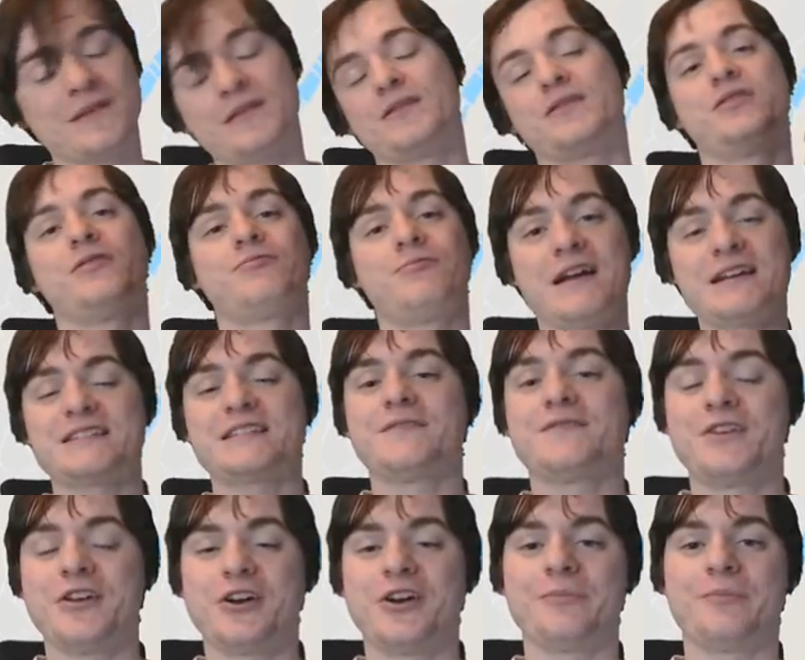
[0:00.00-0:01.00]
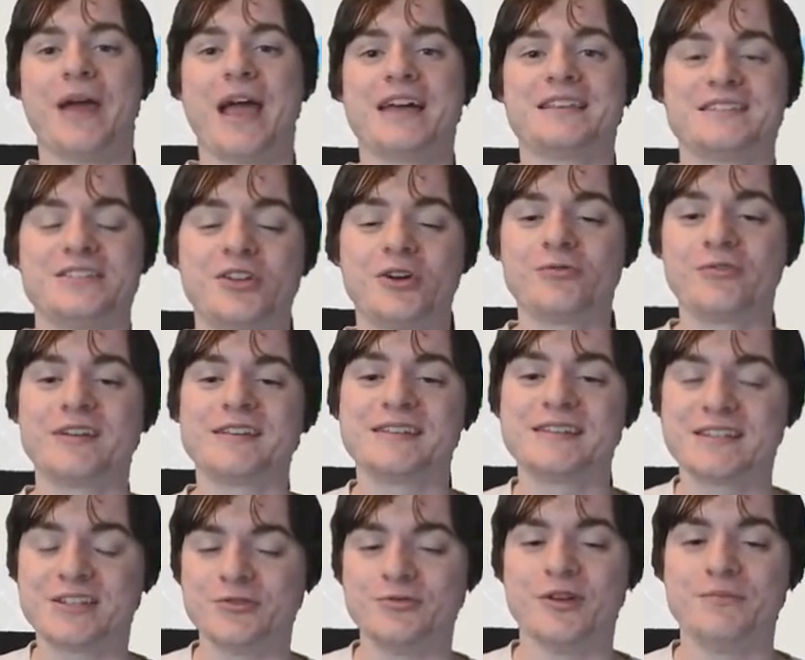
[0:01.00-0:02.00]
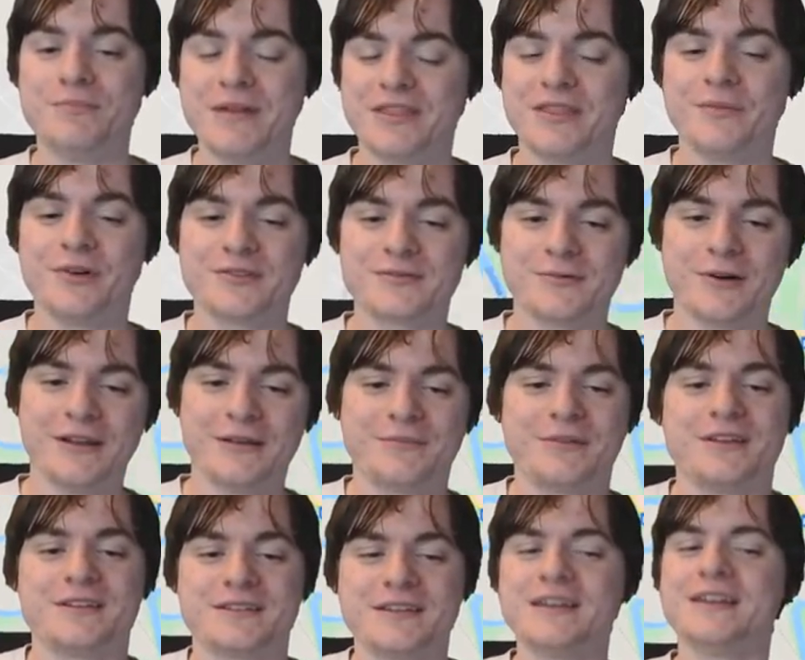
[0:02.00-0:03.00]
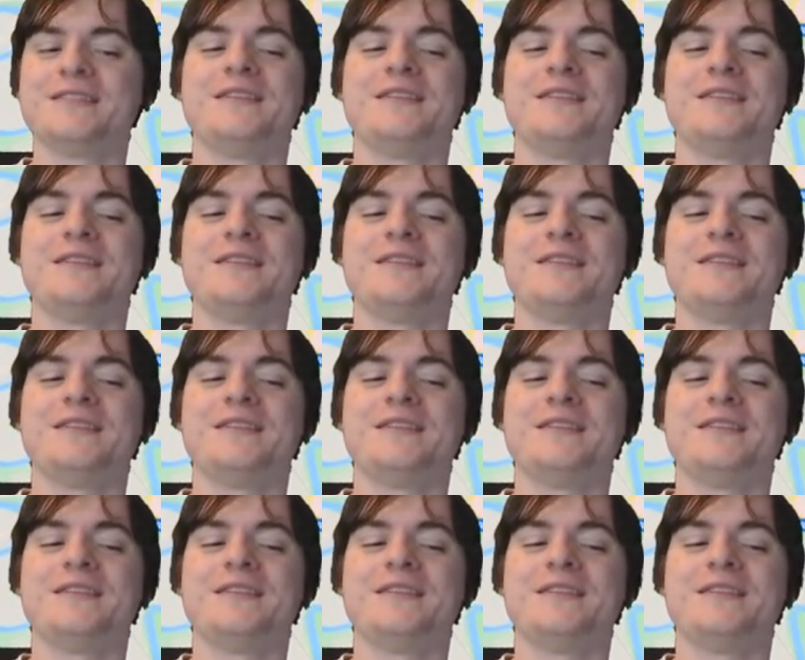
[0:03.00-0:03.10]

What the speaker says: The rest of Europe has no reason to admit them as one because